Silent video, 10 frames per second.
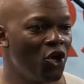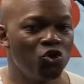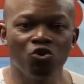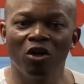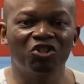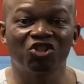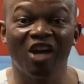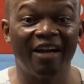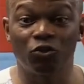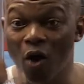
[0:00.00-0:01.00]
You're not
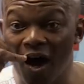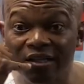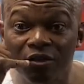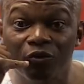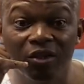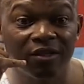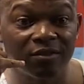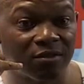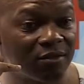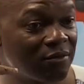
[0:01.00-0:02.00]
shy to ask for
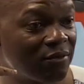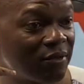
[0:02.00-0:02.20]
things.